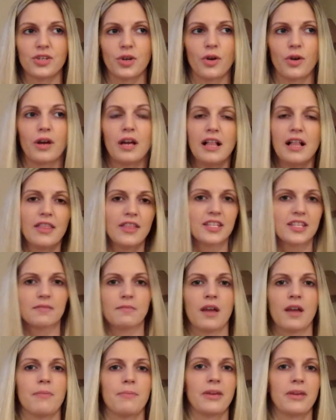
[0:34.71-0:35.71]
so this
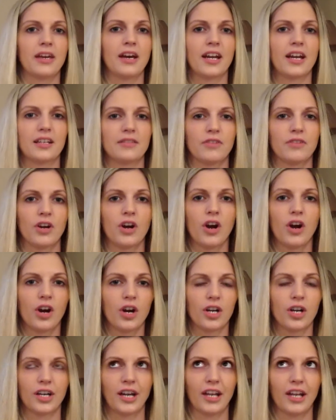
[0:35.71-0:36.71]
might be kind of a
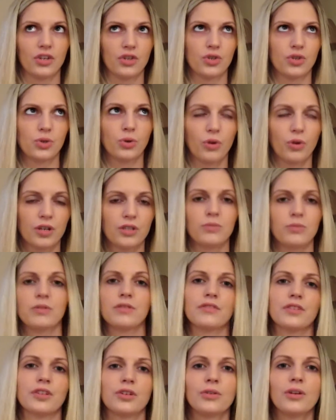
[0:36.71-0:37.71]
hard and short
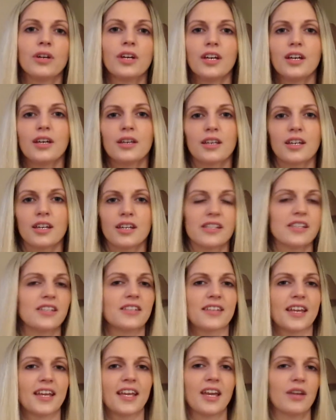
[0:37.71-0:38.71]
review
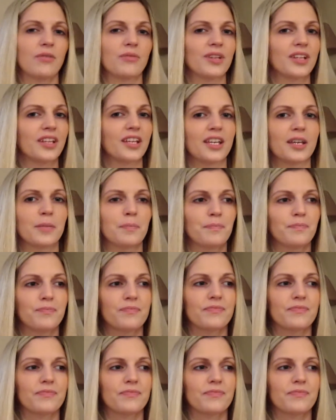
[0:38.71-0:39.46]
because I can't really